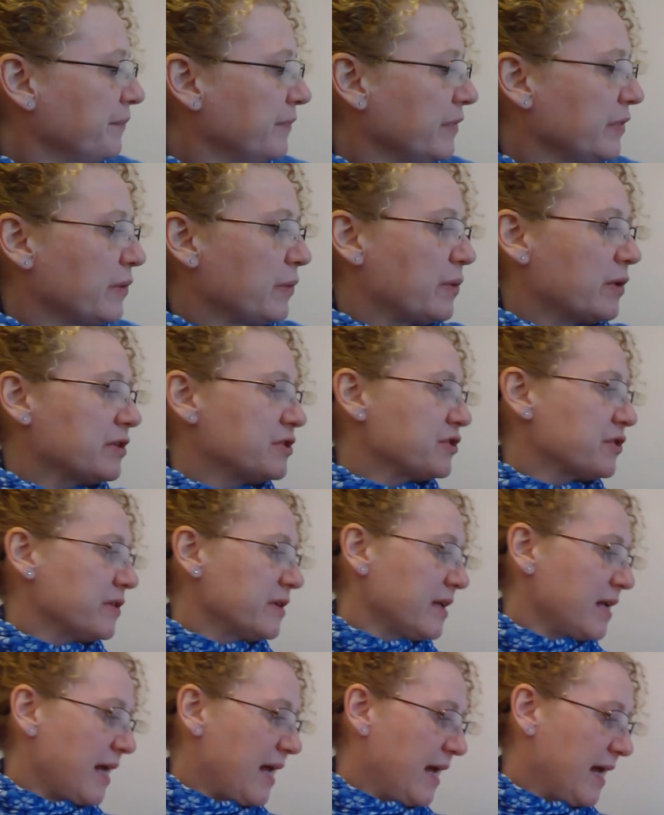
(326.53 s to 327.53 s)
the orchard.
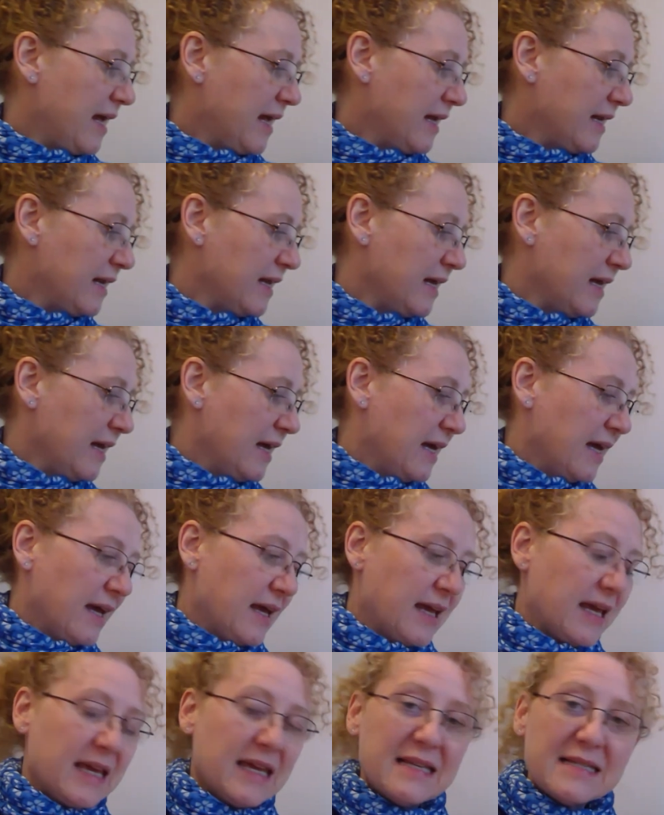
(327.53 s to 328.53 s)
And
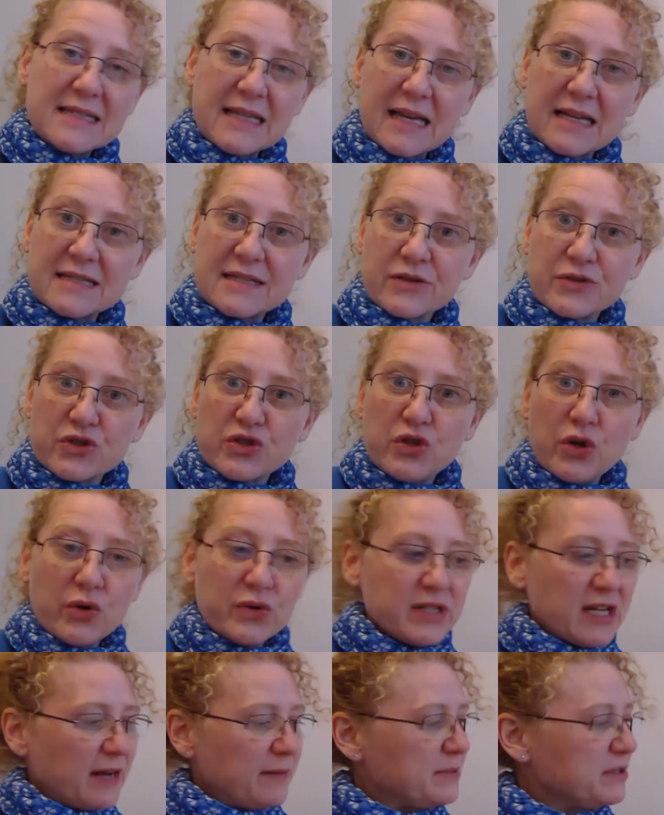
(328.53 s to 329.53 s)
he says there's no
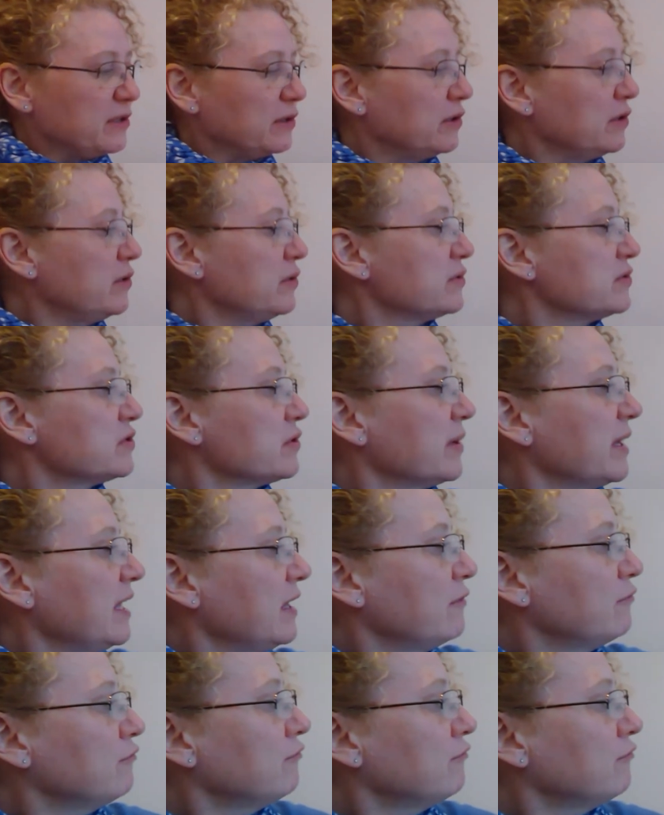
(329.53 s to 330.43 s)
time to lose. So he